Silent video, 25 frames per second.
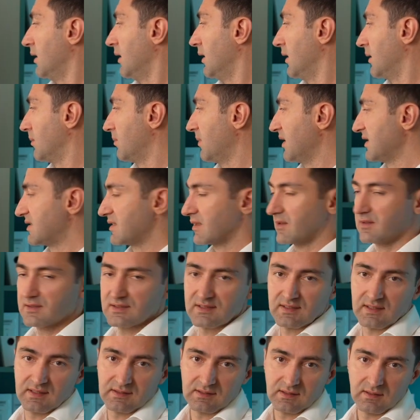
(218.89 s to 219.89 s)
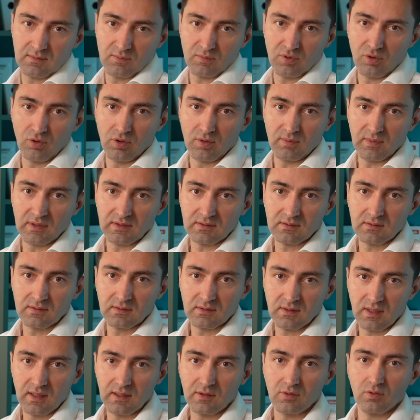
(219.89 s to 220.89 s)
and basically start an employment
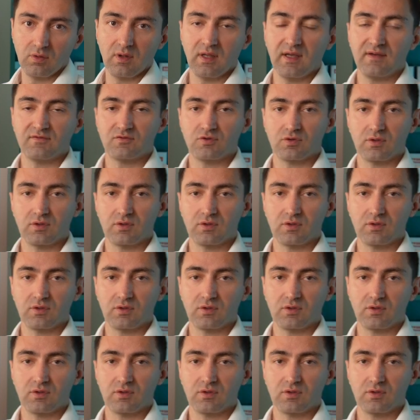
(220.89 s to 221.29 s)
yeah you'll have